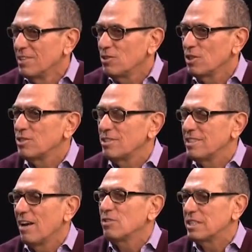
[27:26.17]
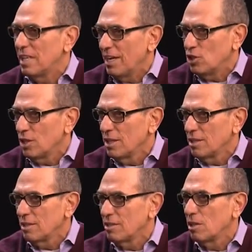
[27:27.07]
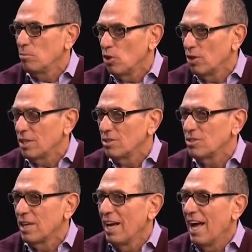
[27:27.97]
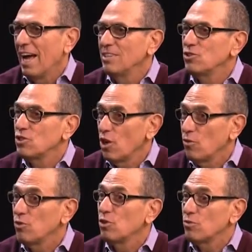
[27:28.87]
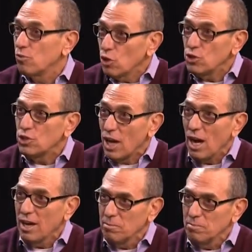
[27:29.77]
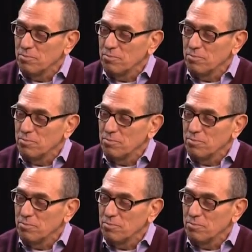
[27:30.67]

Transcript: just devastation in communities. And so, for mm. the first time,